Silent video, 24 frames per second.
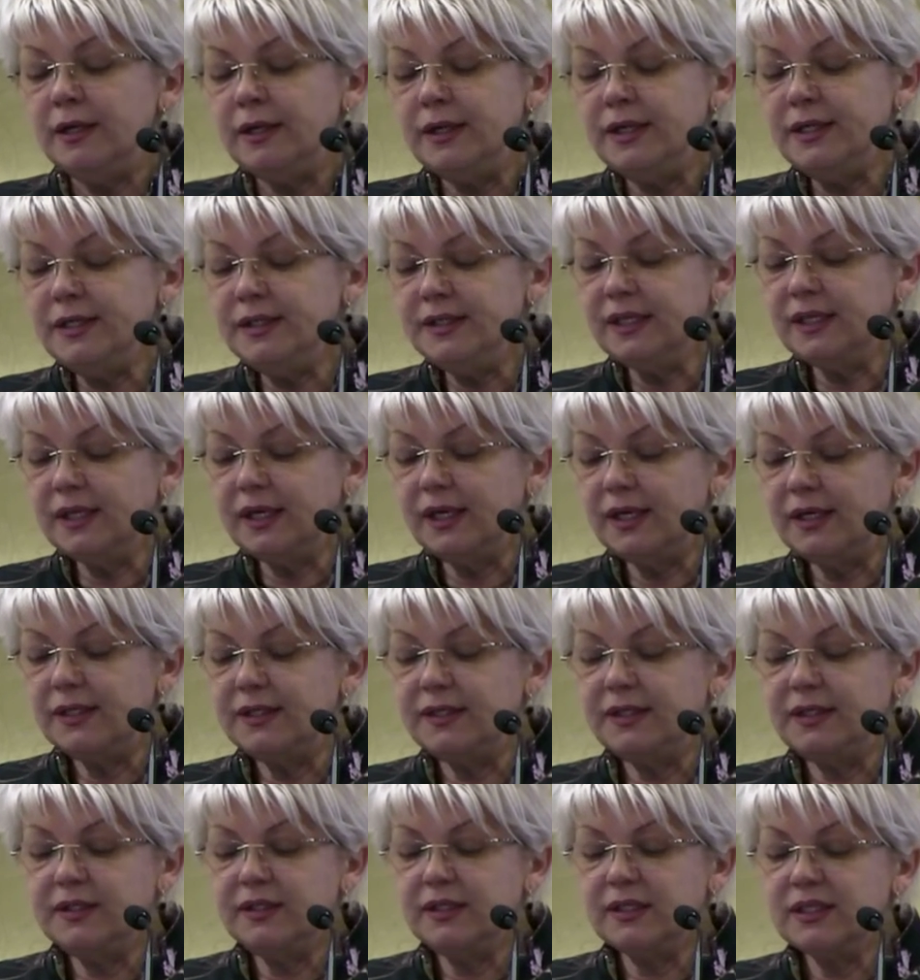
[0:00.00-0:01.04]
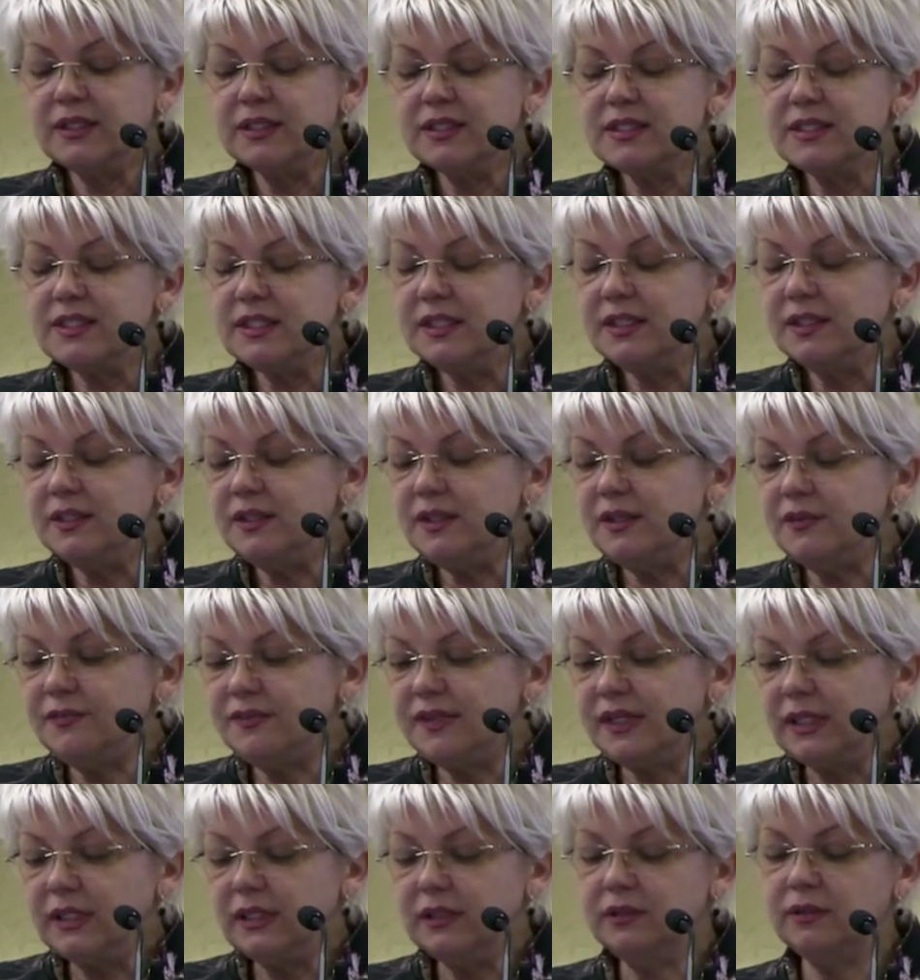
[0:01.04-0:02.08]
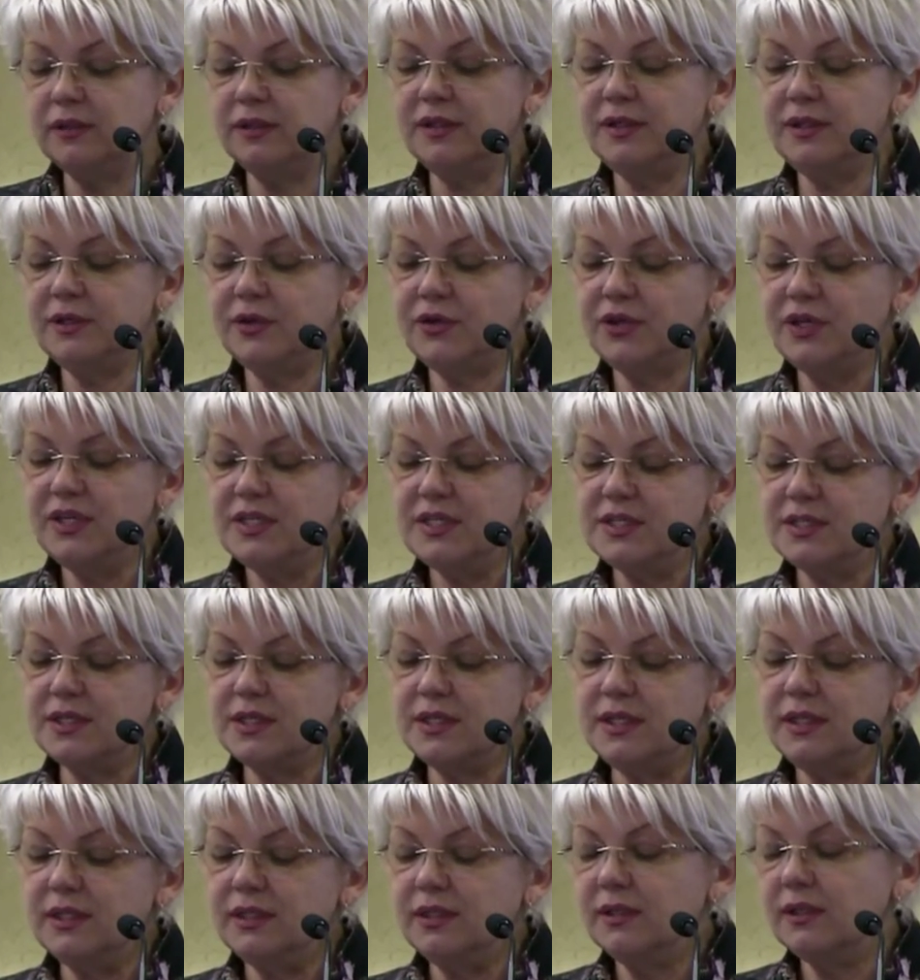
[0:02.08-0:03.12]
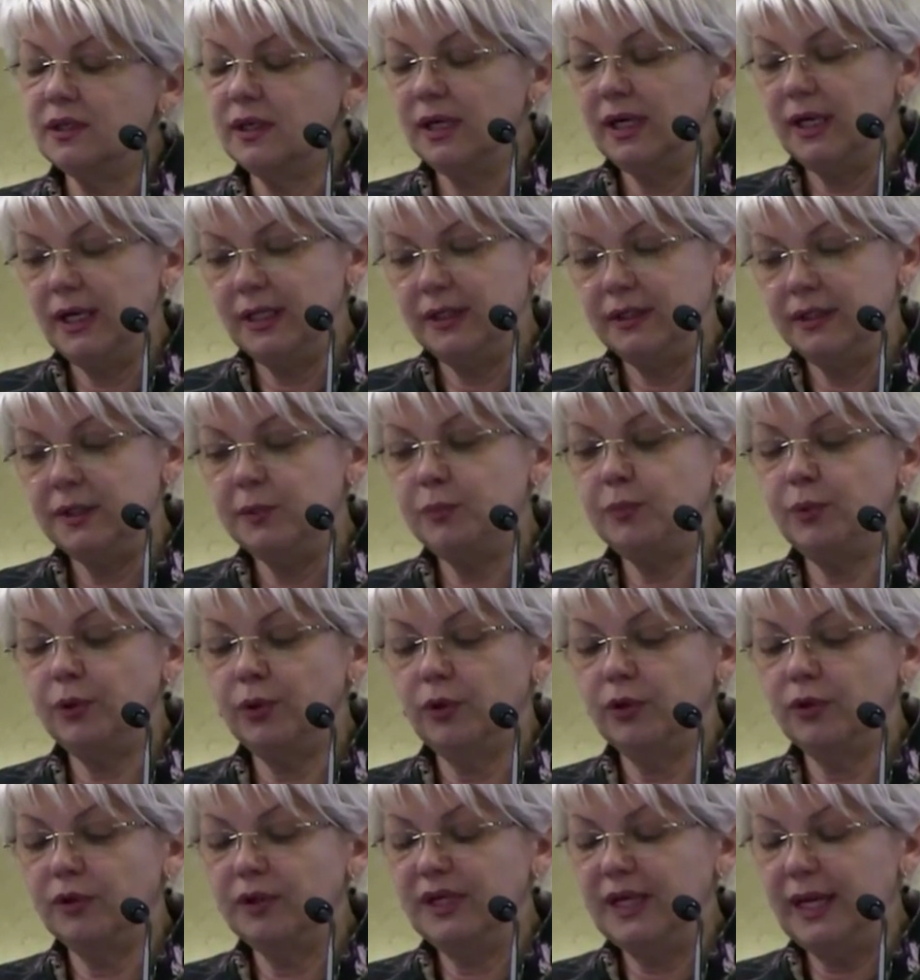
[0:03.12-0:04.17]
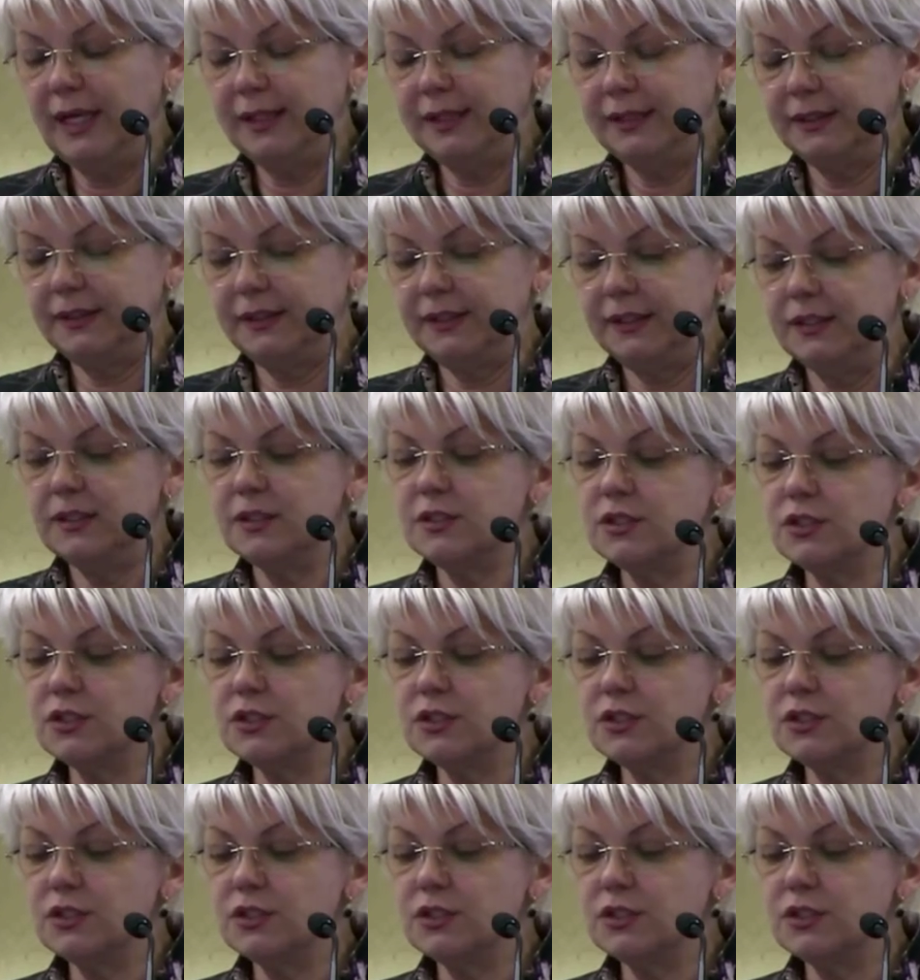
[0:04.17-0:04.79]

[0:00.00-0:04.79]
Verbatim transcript: indicated a significant increase in adiponectin.